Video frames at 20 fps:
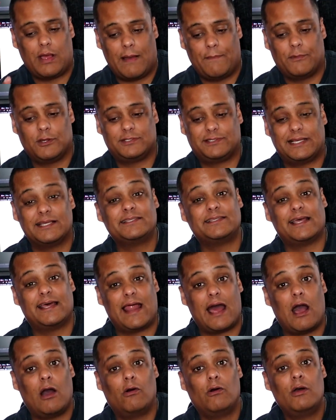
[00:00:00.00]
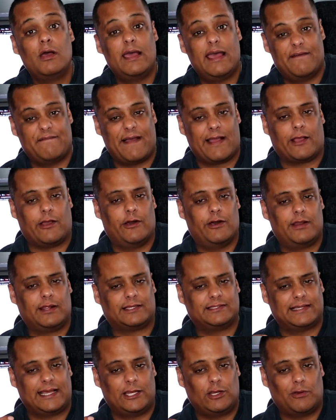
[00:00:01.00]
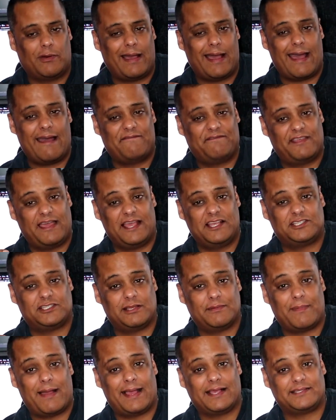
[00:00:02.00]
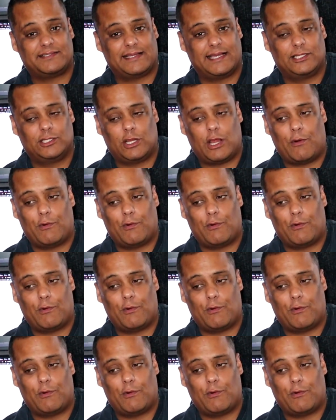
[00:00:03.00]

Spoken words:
I'm gonna test that out if I could, because I know I have the HDMI extender.